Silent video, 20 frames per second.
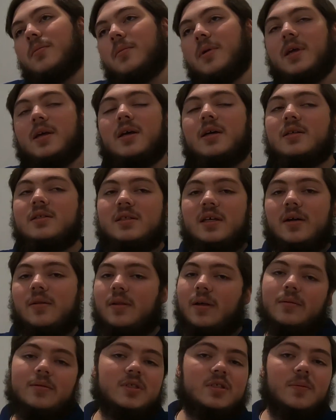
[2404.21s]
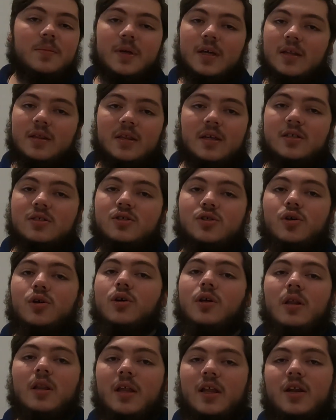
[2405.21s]
Because that was the big thing
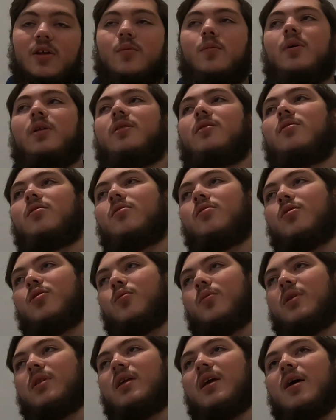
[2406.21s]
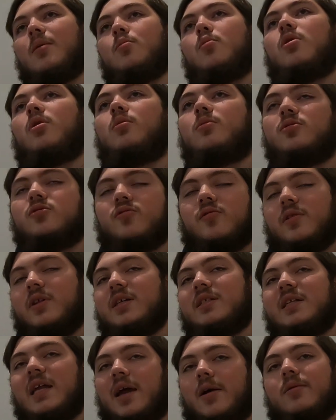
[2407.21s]
circulating with or when the M1 was
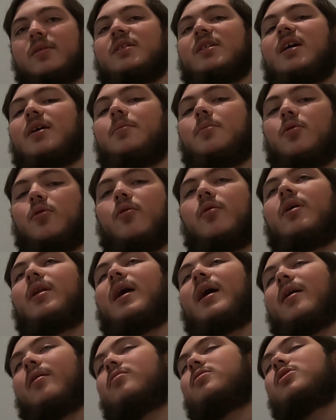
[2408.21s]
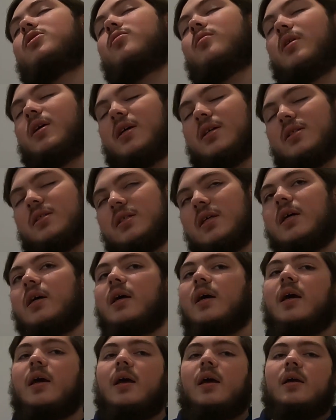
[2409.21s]
released. How is Apple going to outdo this?
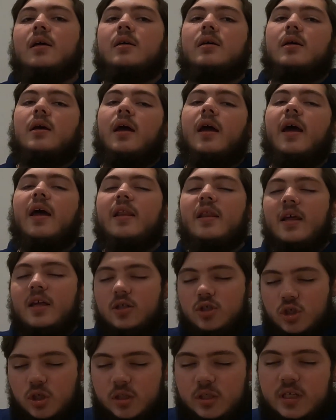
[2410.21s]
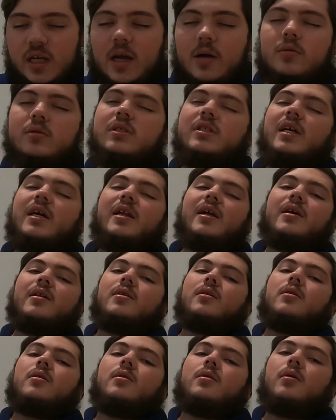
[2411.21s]
And they just outdid
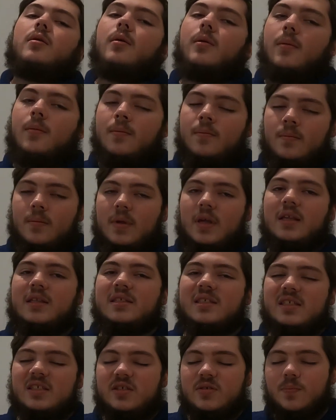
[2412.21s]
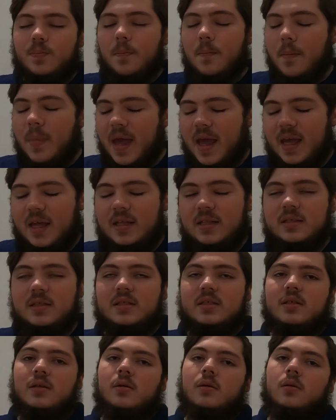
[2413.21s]
it in
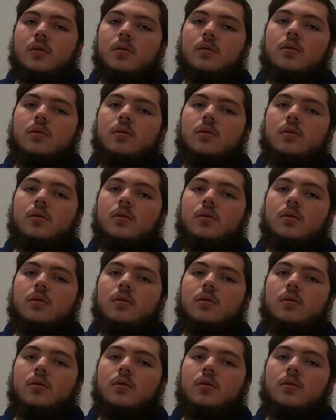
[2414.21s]
spades.